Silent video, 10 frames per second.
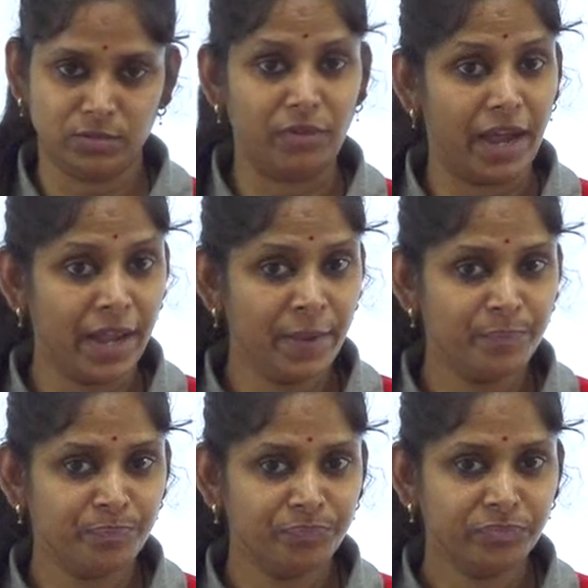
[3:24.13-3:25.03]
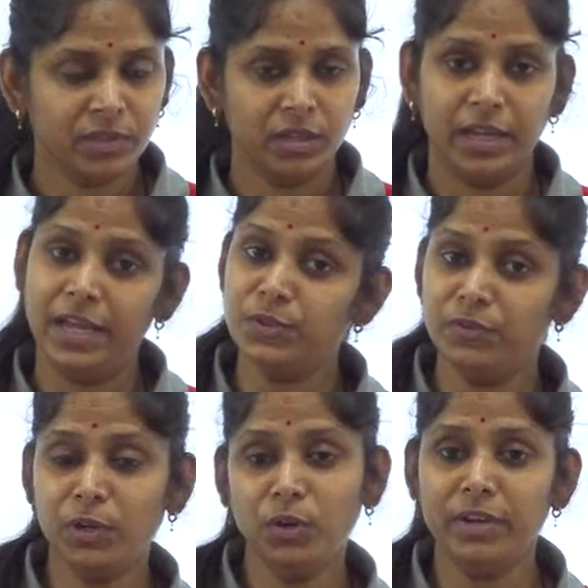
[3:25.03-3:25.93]
Why? As
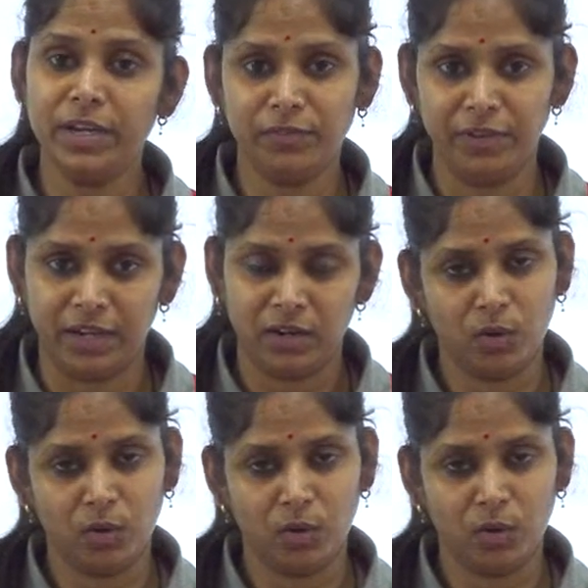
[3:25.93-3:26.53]
we know very well,